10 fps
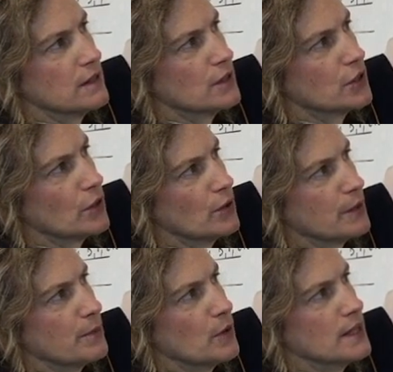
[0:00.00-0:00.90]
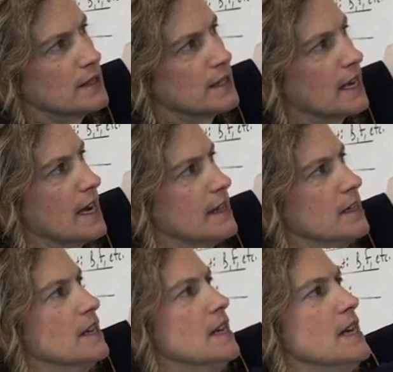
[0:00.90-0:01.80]
shoulder points
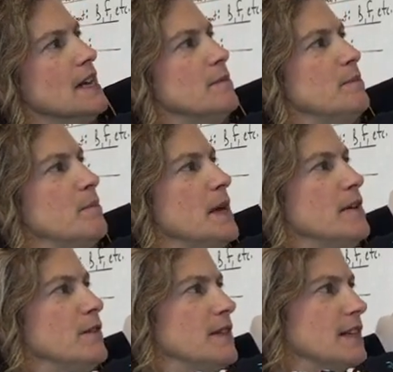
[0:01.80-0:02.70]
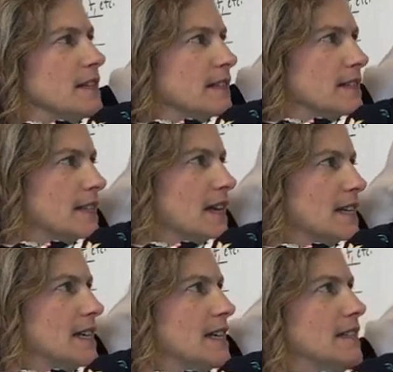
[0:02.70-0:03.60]
together and pivot this until
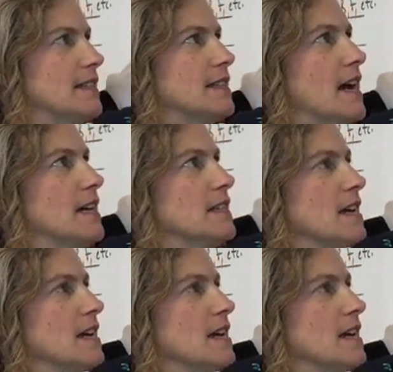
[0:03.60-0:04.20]
it hits that.